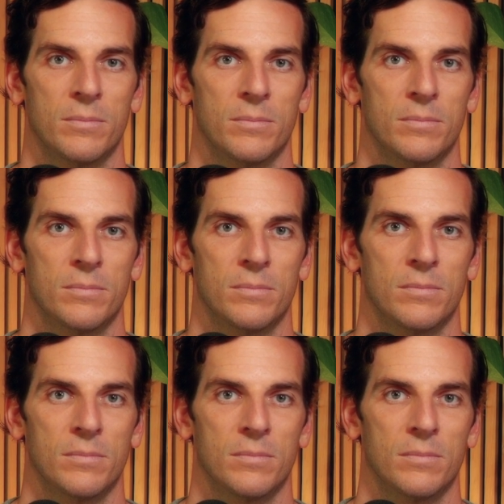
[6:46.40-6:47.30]

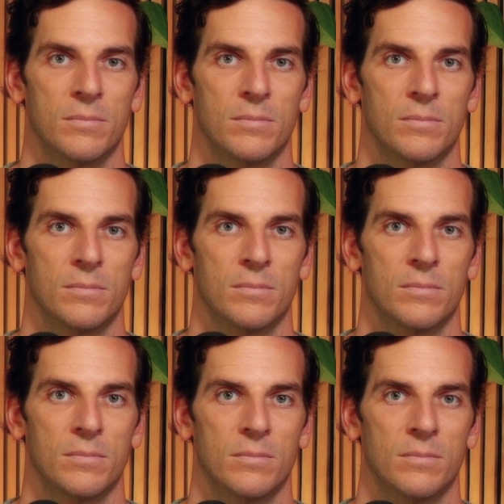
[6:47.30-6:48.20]

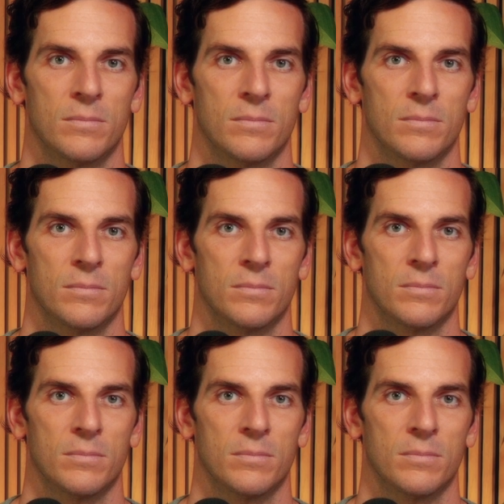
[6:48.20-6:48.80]
Nothing is said.